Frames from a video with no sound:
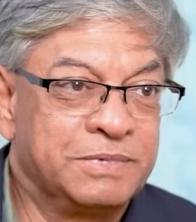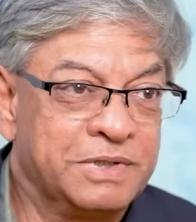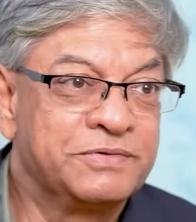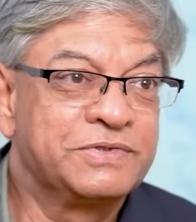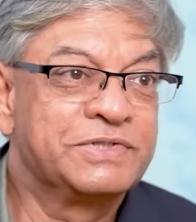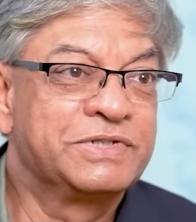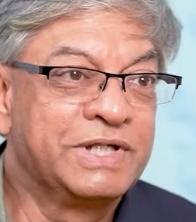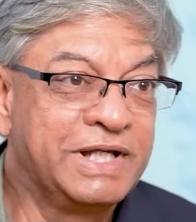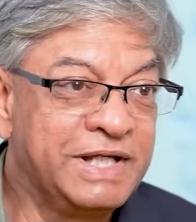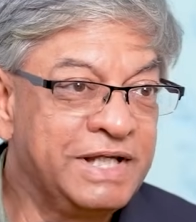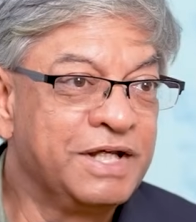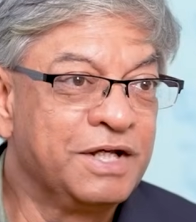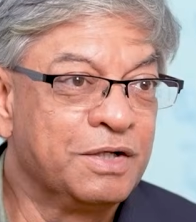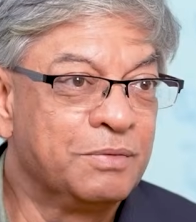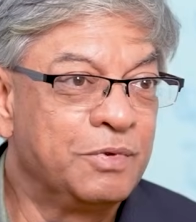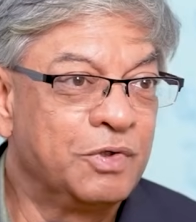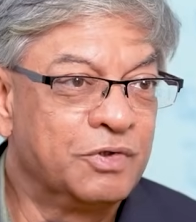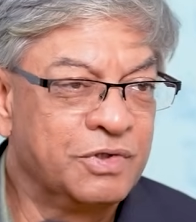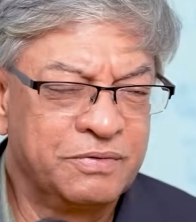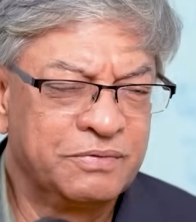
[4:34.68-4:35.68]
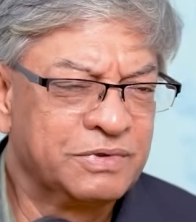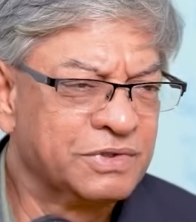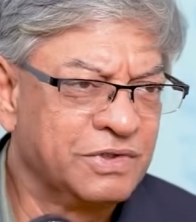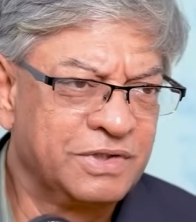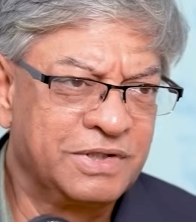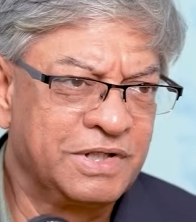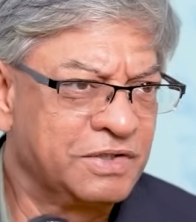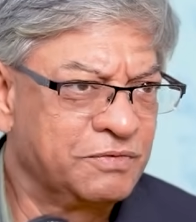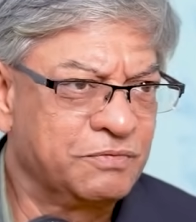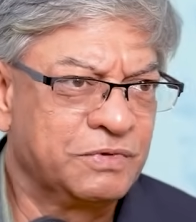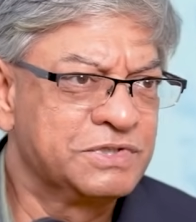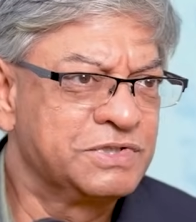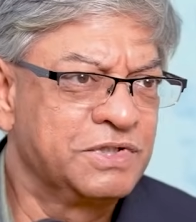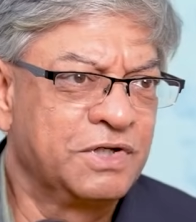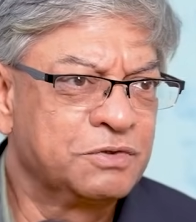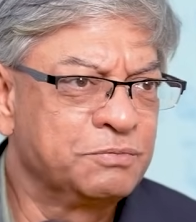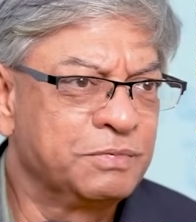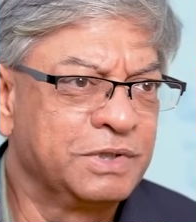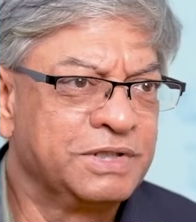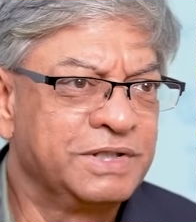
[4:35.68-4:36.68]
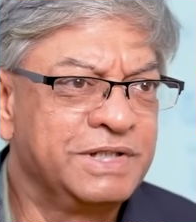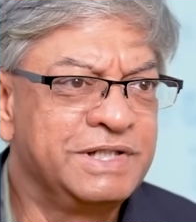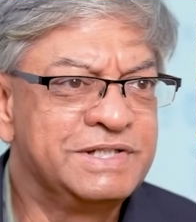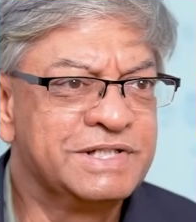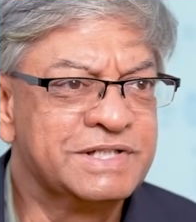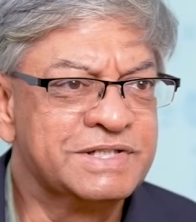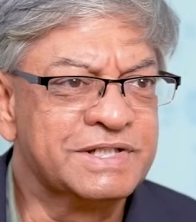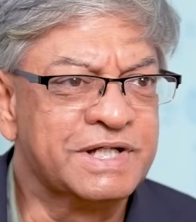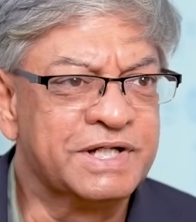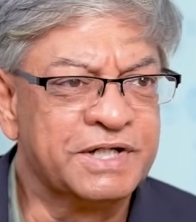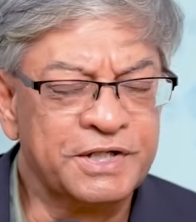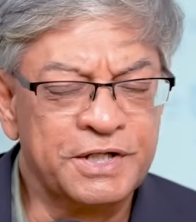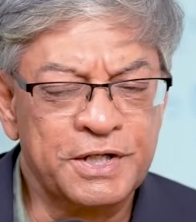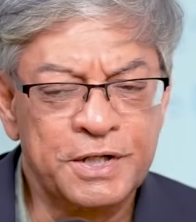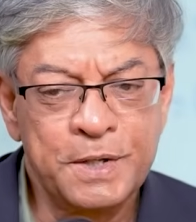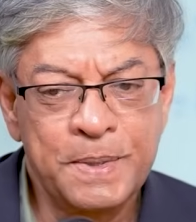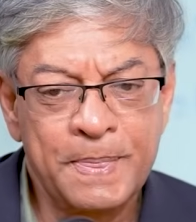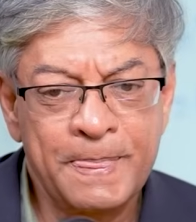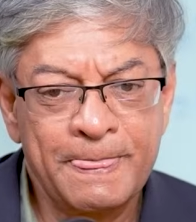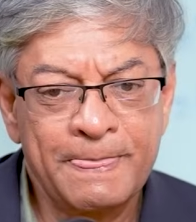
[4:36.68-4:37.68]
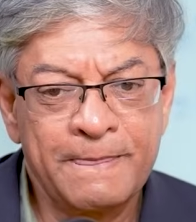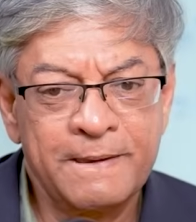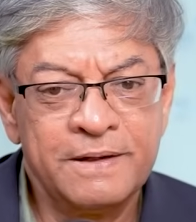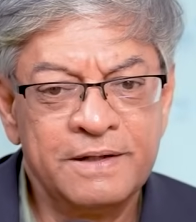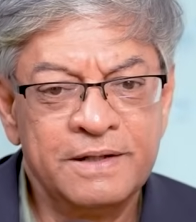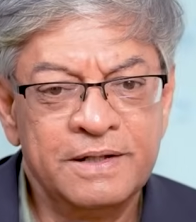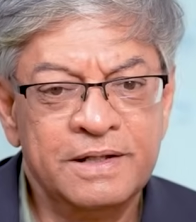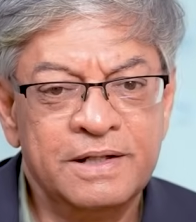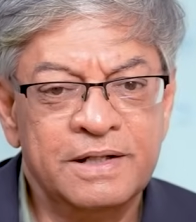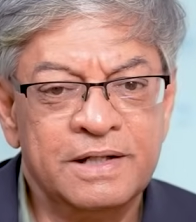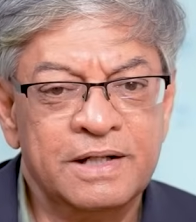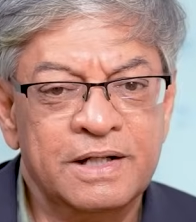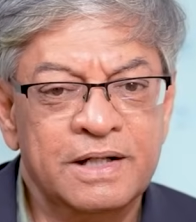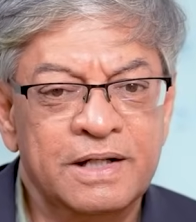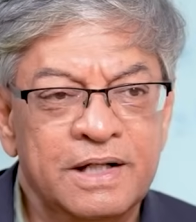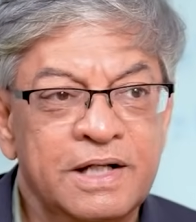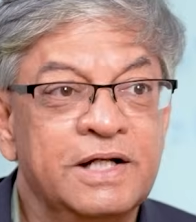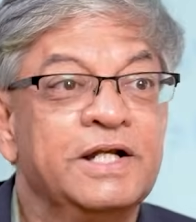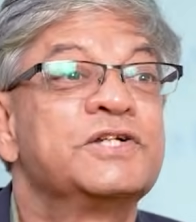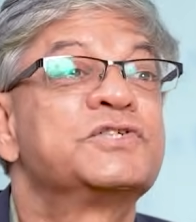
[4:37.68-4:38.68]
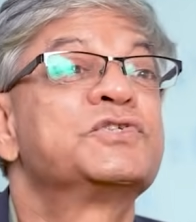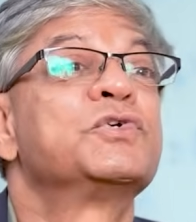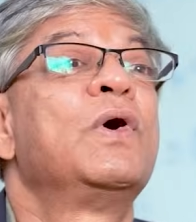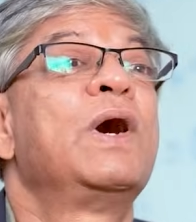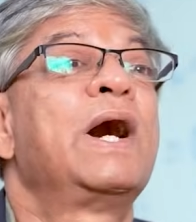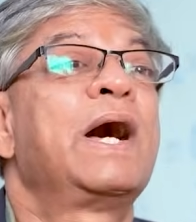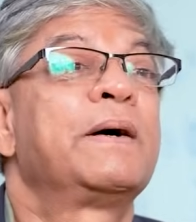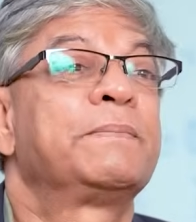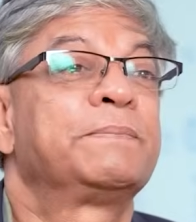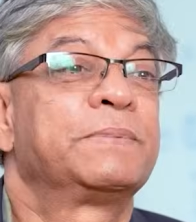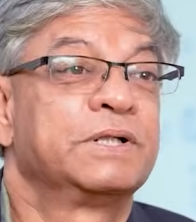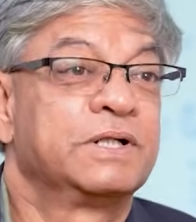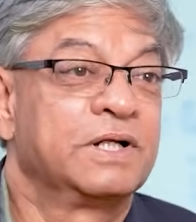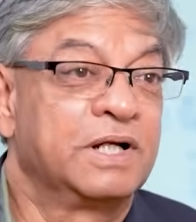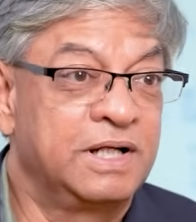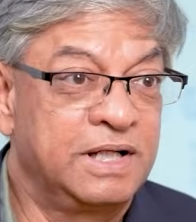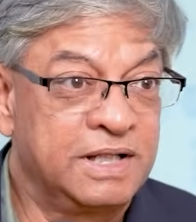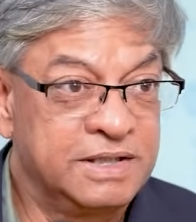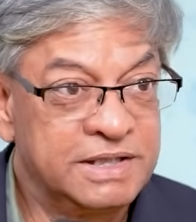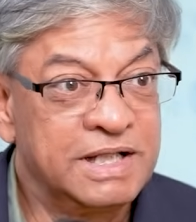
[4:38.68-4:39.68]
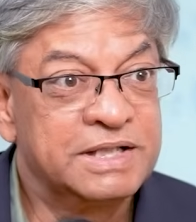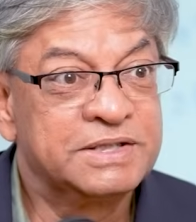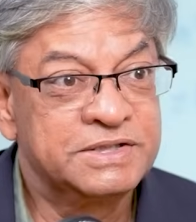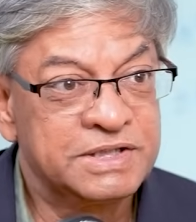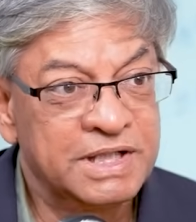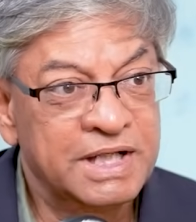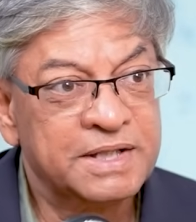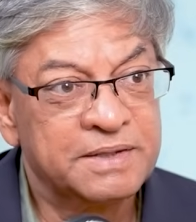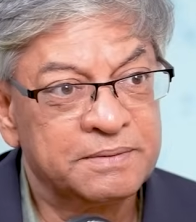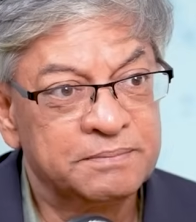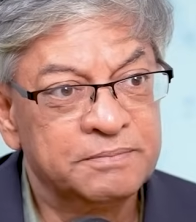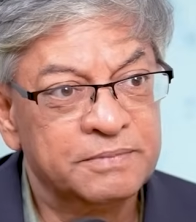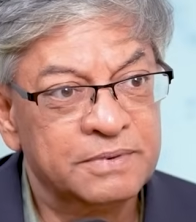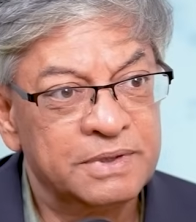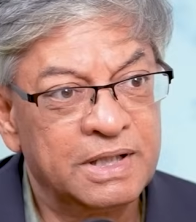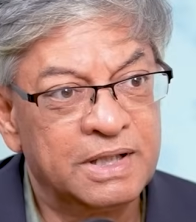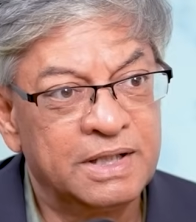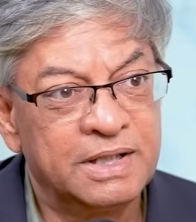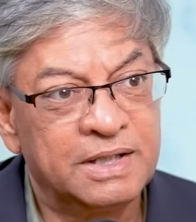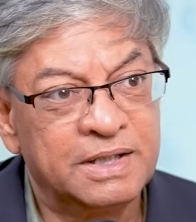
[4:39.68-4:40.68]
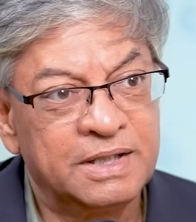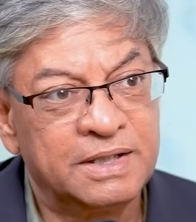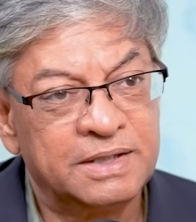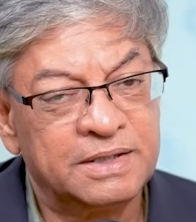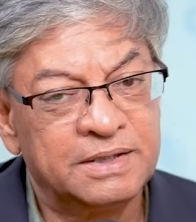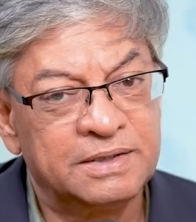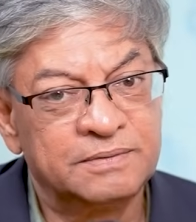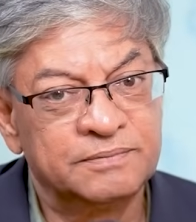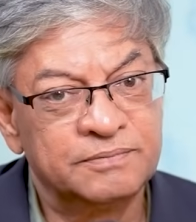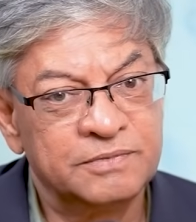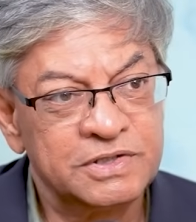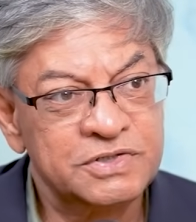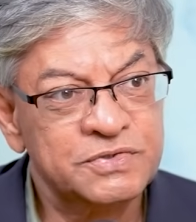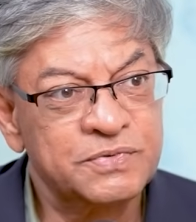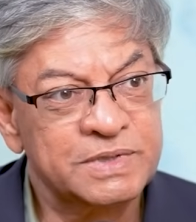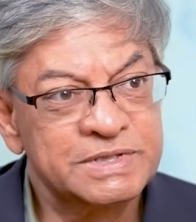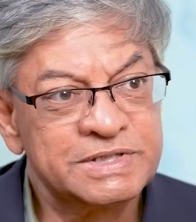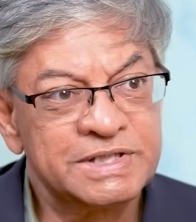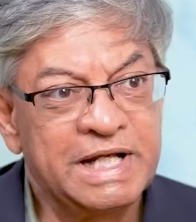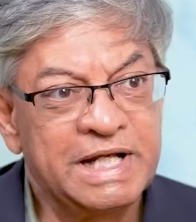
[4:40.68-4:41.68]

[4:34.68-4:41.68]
I was thinking about, even though that was not my thesis area. And it so happened at that time, this was